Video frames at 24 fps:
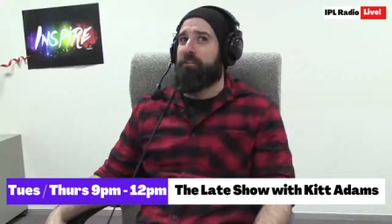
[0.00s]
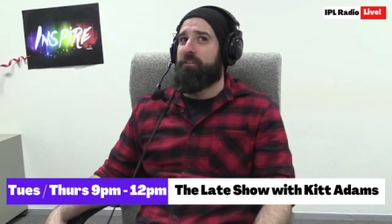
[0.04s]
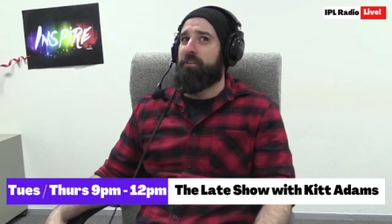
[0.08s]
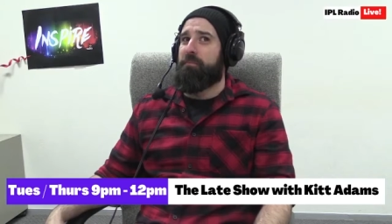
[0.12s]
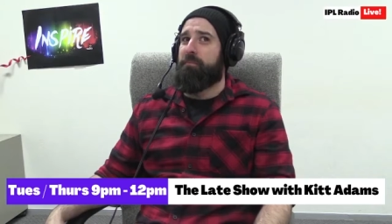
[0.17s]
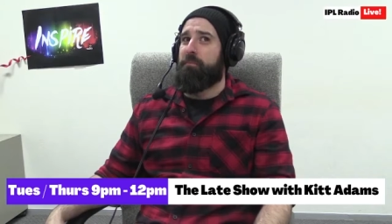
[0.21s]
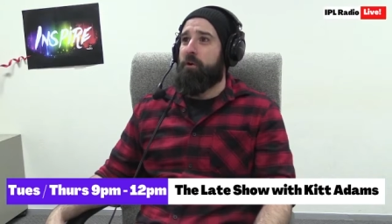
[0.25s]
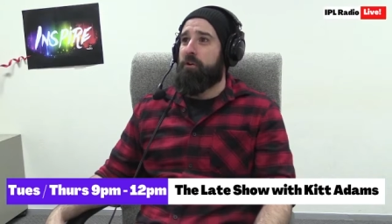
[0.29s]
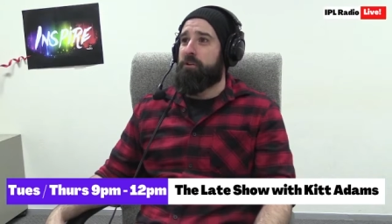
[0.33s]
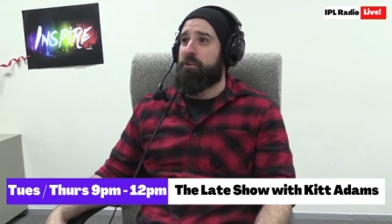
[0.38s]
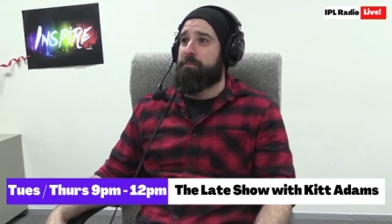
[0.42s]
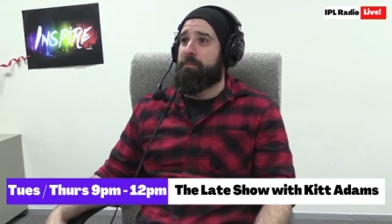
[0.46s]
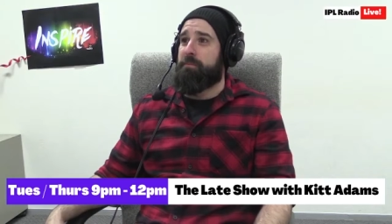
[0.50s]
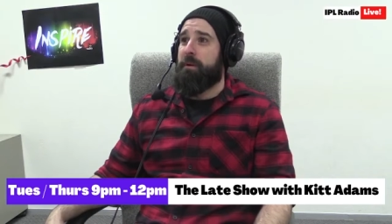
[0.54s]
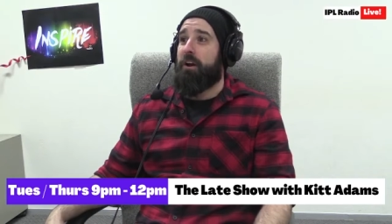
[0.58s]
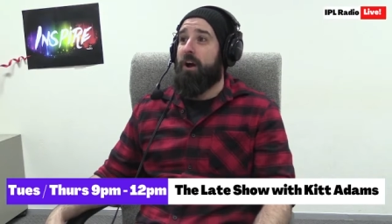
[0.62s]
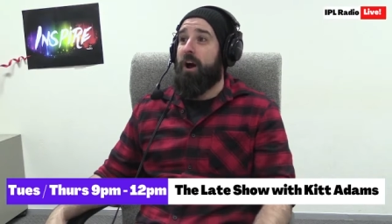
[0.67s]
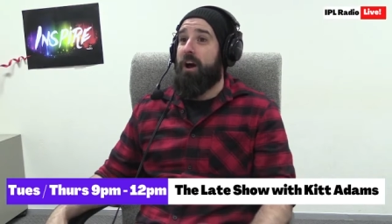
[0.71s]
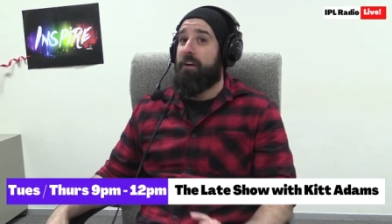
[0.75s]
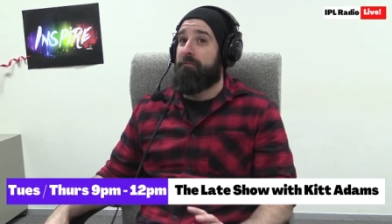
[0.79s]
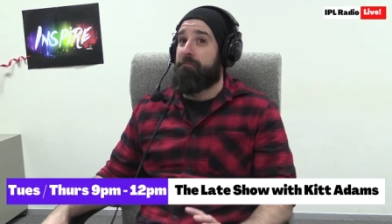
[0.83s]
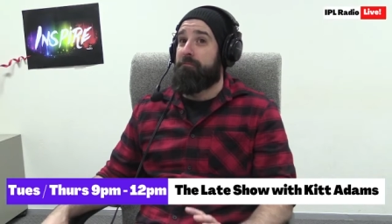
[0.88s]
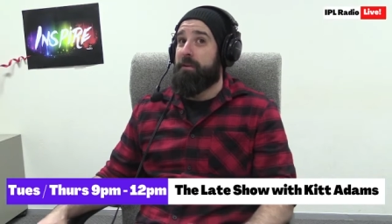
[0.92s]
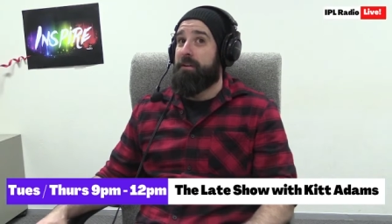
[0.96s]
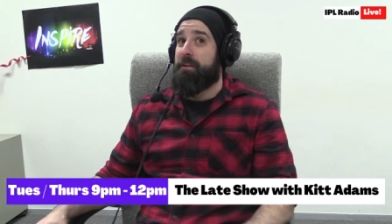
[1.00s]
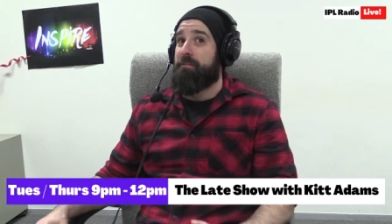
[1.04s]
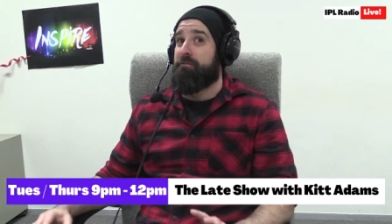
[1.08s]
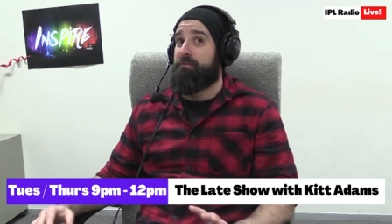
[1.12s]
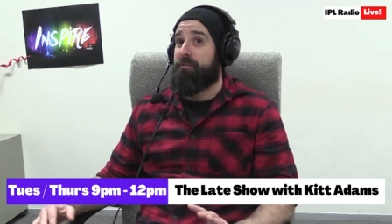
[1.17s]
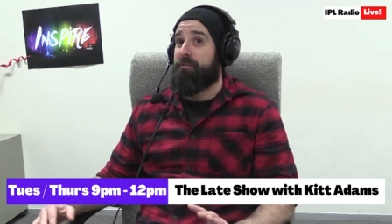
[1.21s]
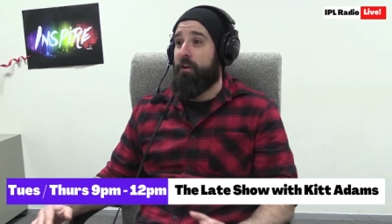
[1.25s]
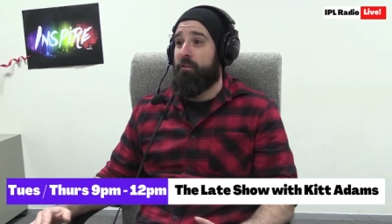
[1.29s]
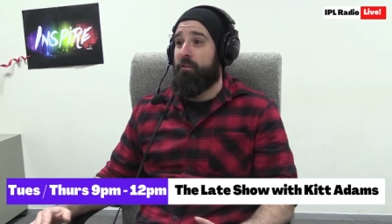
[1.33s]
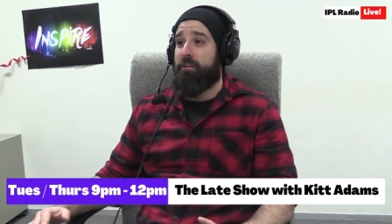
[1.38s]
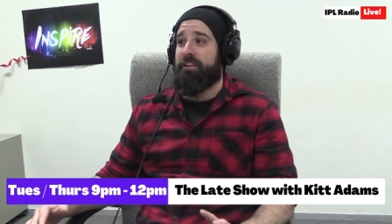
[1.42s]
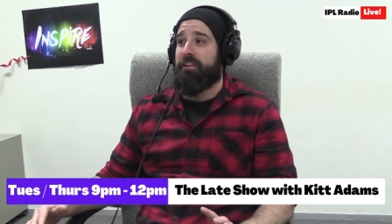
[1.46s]
most part, I've been
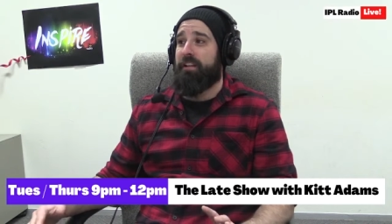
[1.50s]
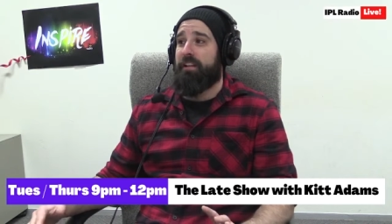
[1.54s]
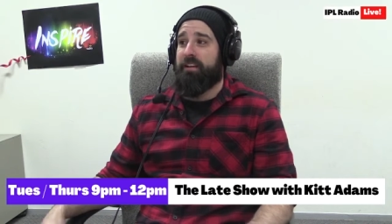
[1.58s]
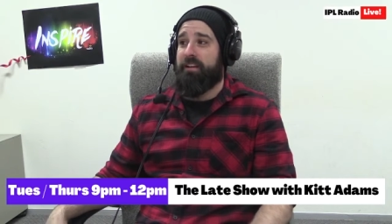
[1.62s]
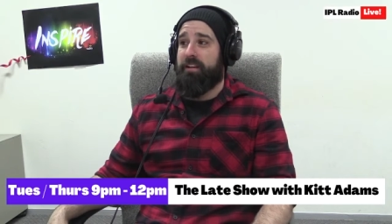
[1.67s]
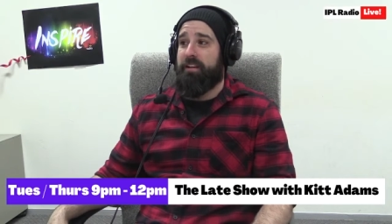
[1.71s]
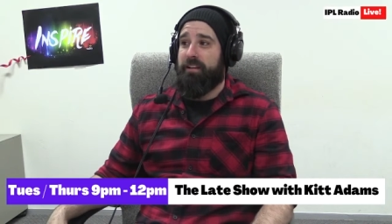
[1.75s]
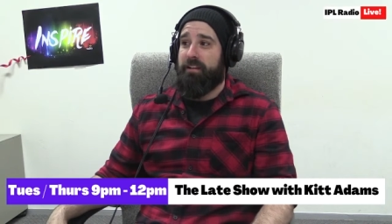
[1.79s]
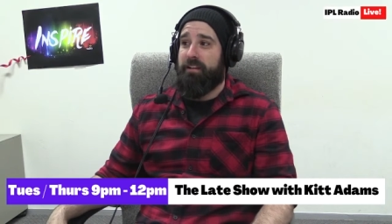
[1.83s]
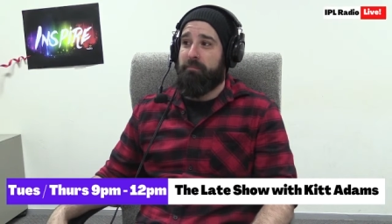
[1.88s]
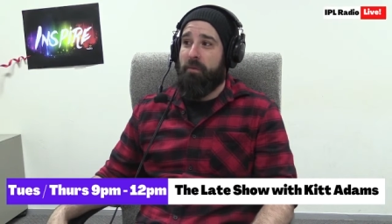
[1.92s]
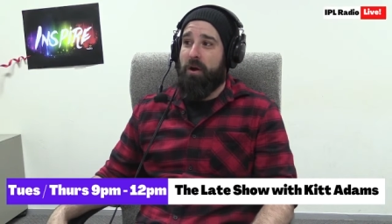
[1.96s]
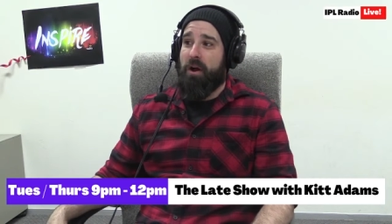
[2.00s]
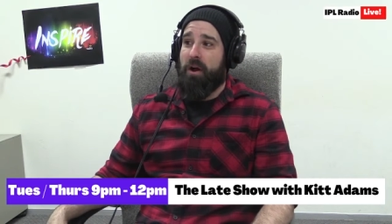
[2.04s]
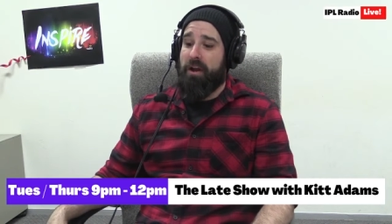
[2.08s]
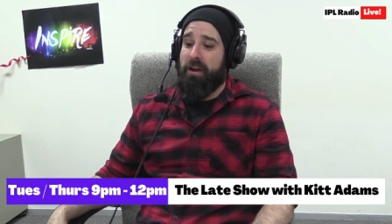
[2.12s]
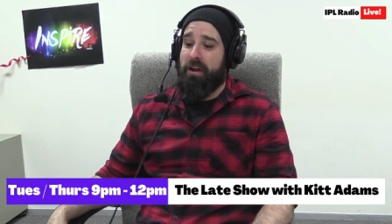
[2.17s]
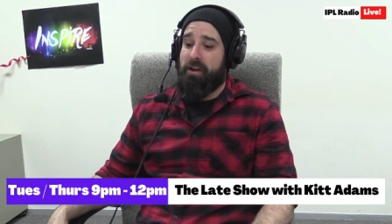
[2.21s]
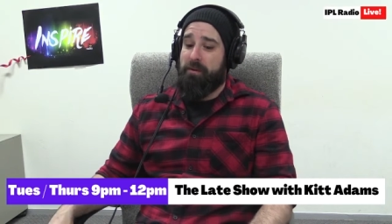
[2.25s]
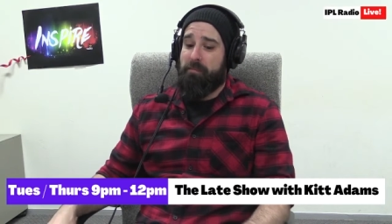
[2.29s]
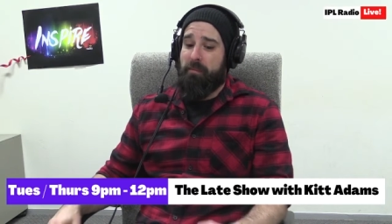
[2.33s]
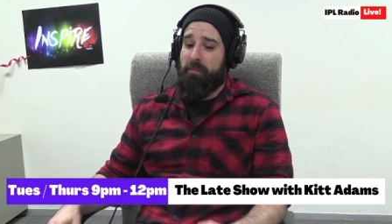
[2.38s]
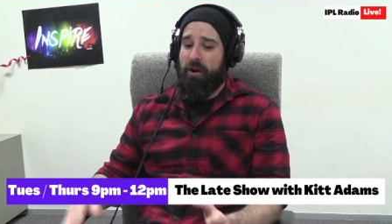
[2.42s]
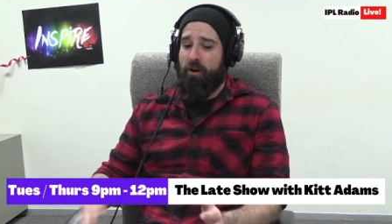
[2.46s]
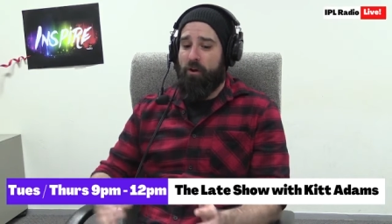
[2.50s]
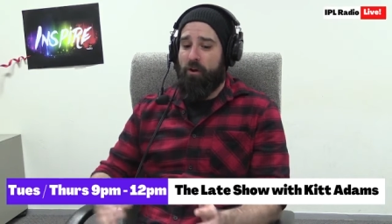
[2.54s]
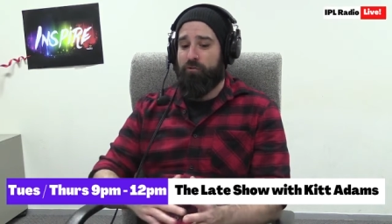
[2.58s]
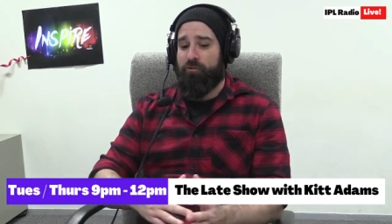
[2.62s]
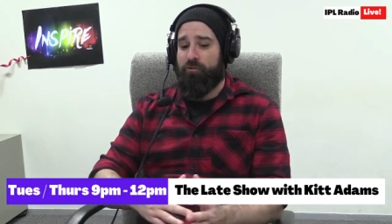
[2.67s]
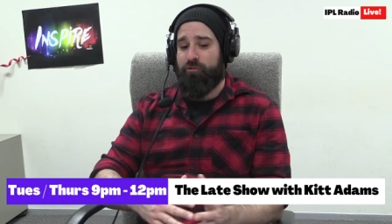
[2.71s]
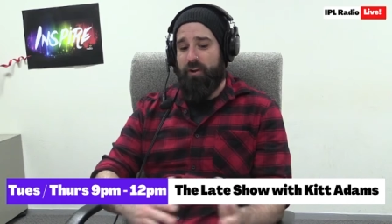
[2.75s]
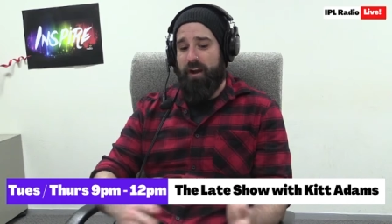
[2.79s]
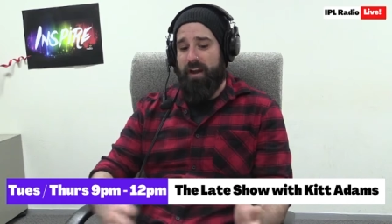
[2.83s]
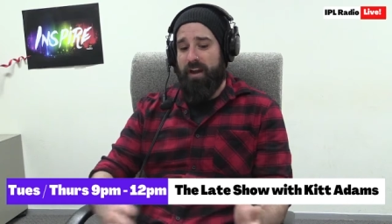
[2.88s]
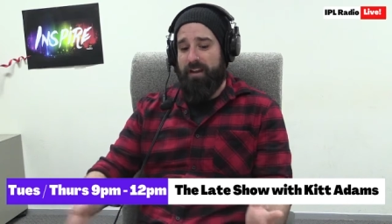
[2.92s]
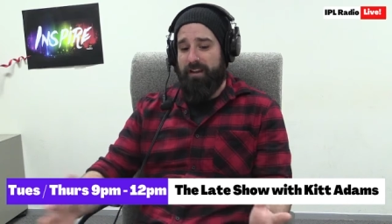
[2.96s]
very lucky in my whole
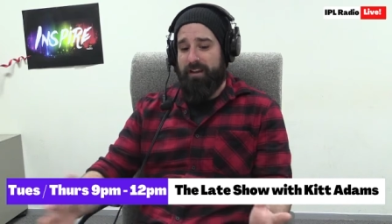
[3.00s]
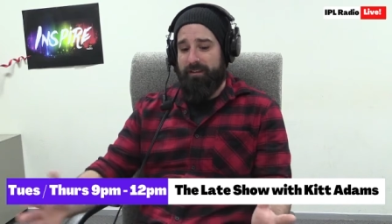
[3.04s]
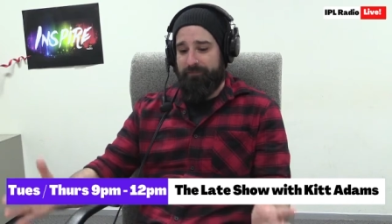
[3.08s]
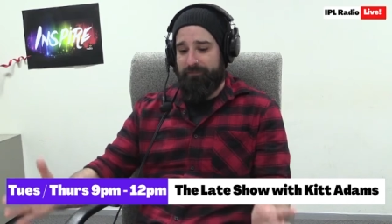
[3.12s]
trading.